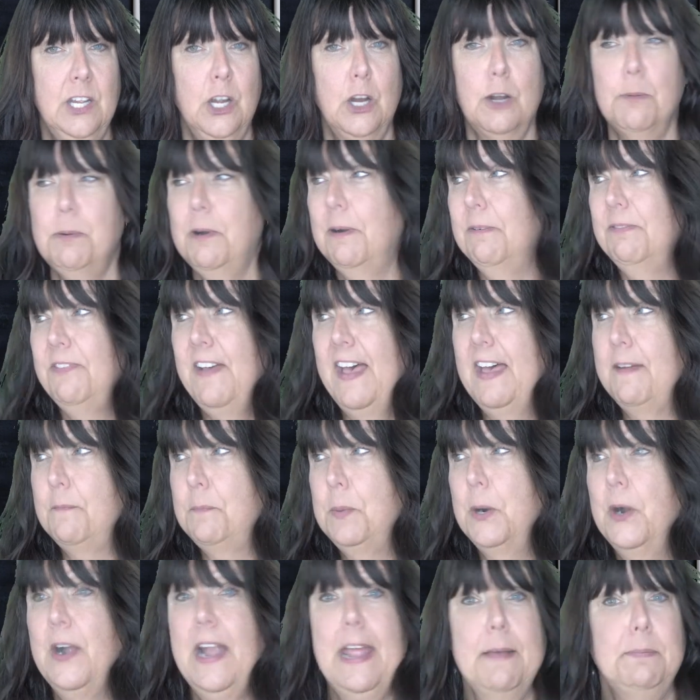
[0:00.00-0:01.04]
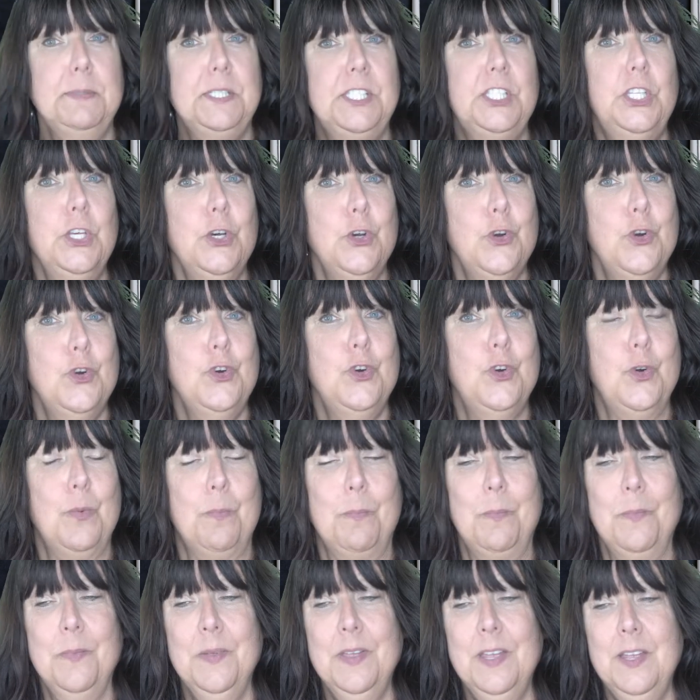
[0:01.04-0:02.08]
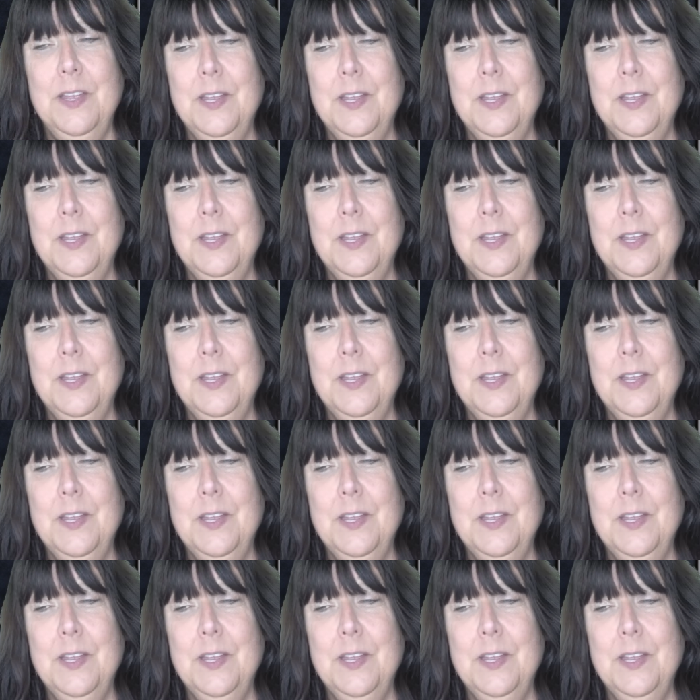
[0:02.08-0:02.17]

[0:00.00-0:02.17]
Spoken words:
or perhaps the whom.